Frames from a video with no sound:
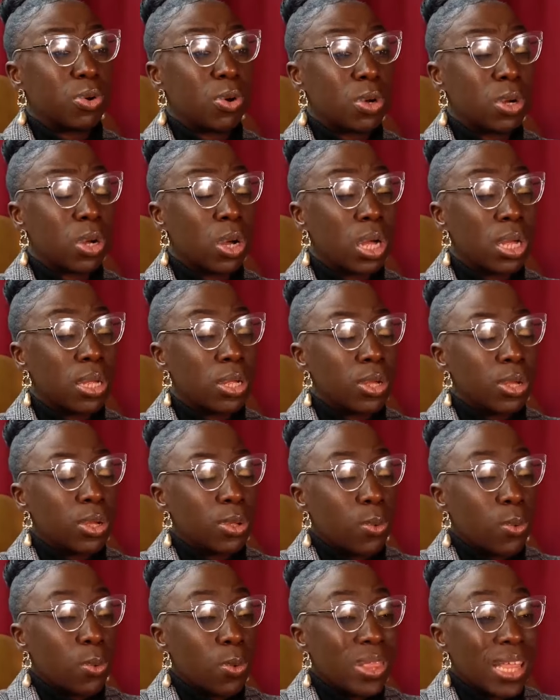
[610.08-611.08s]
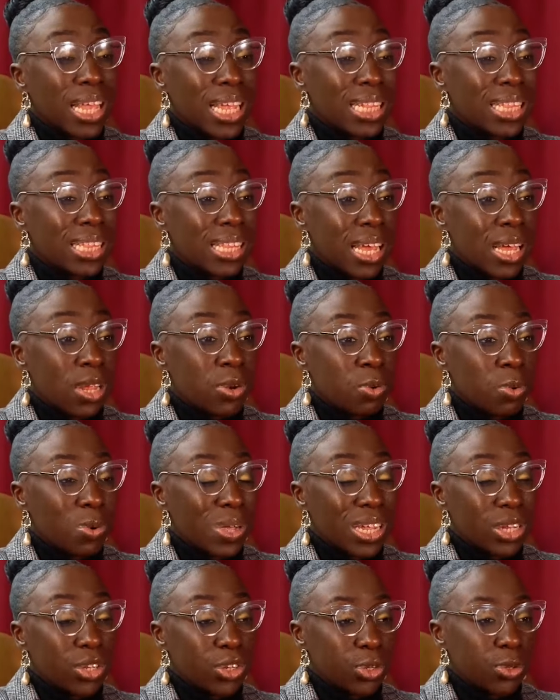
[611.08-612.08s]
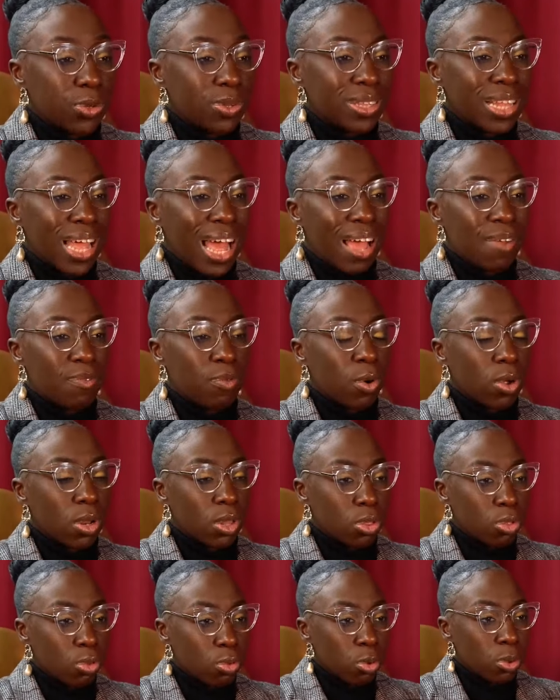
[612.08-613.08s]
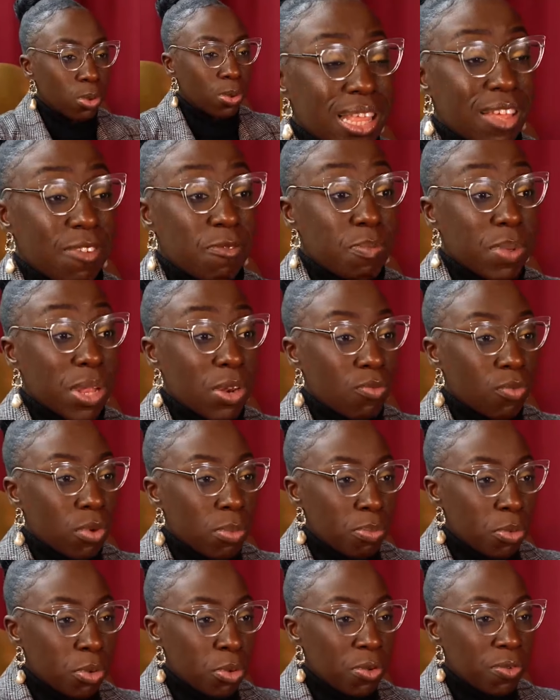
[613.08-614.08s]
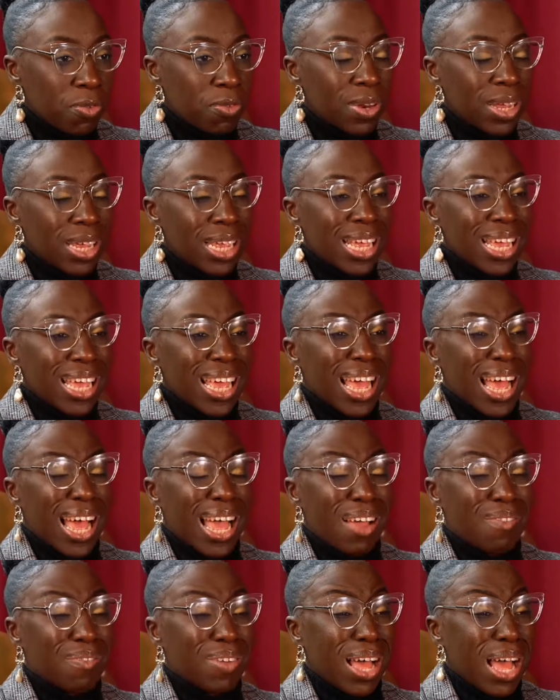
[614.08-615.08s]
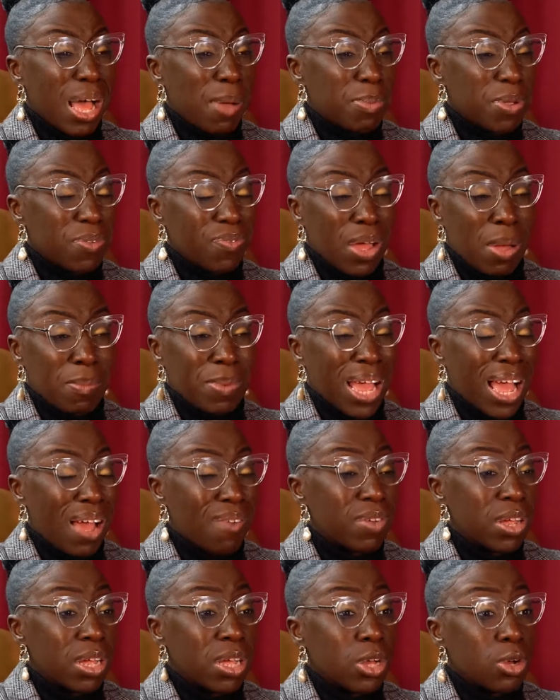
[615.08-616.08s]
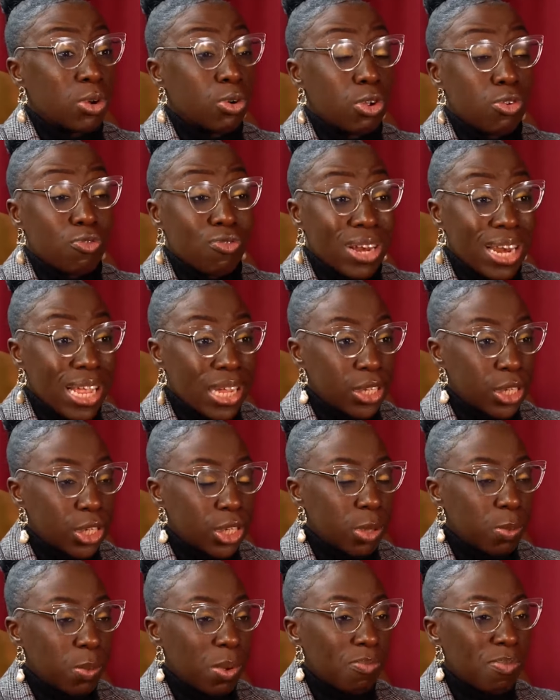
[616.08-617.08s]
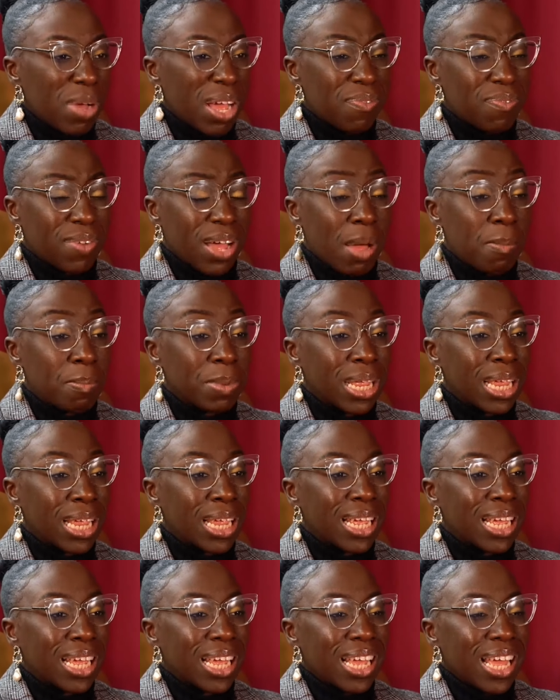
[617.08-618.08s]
conquer all the internal issues that I've gone through. They've been removed. I have a happy family. I have a good relationship with my family.